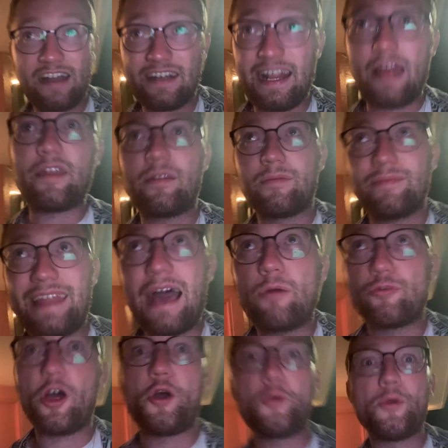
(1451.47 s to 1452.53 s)
I now, now
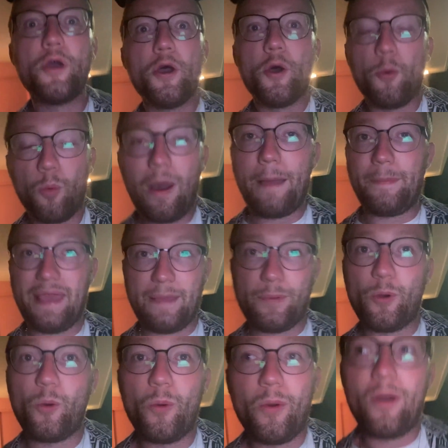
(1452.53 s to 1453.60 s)
know why
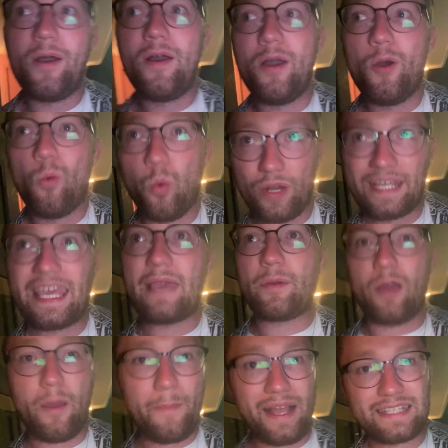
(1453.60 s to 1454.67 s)
people want to keep
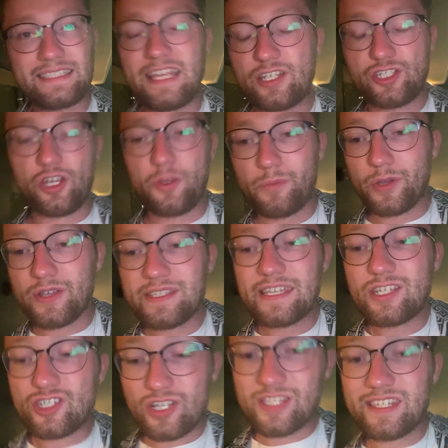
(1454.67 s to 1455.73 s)
going back to that show, because
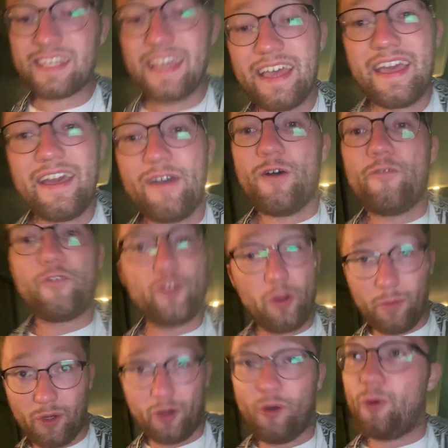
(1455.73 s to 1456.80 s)
it's just
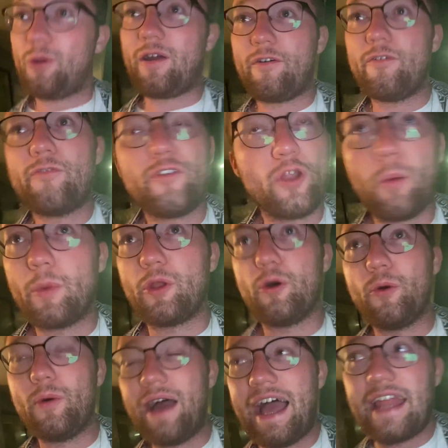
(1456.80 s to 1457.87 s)
phenomenal, like,
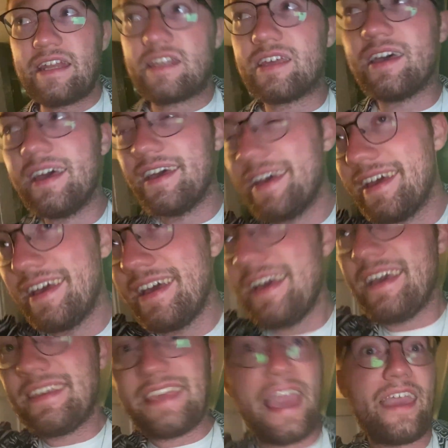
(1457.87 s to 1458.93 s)
phenomenal. And
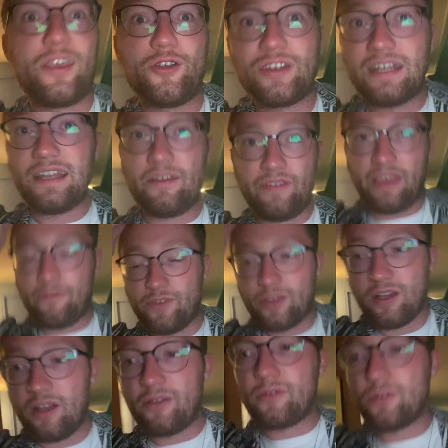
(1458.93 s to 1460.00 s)
yeah, you're going to love it if you
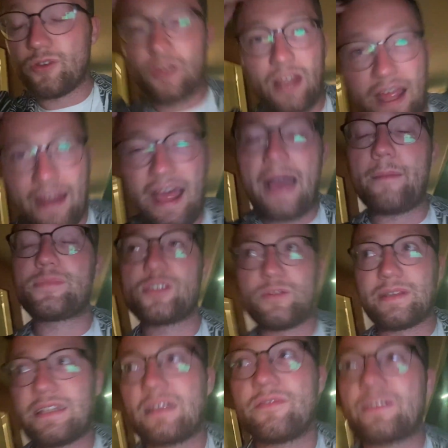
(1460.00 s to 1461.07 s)
go. You're going to
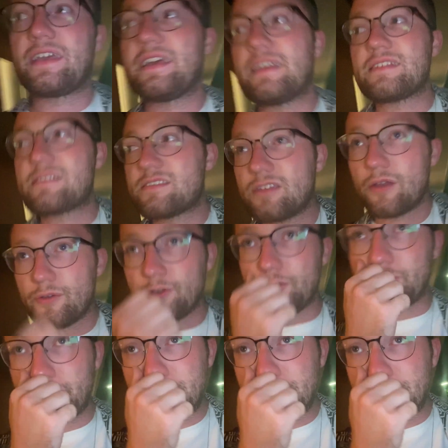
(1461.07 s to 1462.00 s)
absolutely love it. It's so good.